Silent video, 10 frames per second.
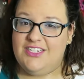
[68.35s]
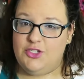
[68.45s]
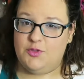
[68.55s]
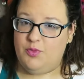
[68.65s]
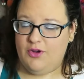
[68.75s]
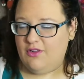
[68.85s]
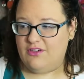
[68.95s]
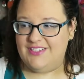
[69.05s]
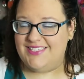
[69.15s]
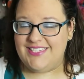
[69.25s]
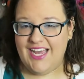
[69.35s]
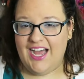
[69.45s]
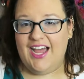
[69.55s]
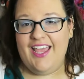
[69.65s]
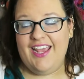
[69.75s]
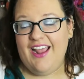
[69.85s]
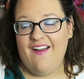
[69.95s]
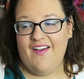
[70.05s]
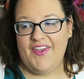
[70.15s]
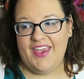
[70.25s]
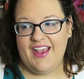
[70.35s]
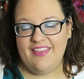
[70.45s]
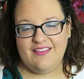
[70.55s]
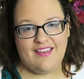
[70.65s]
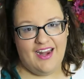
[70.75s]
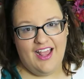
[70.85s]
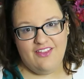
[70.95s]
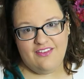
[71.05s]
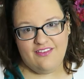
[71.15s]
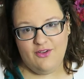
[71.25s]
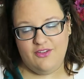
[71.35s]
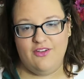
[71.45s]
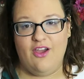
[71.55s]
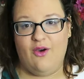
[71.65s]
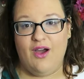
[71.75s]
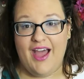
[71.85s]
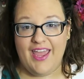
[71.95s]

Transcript: spoiler it's not and that's kind of how this is going to go.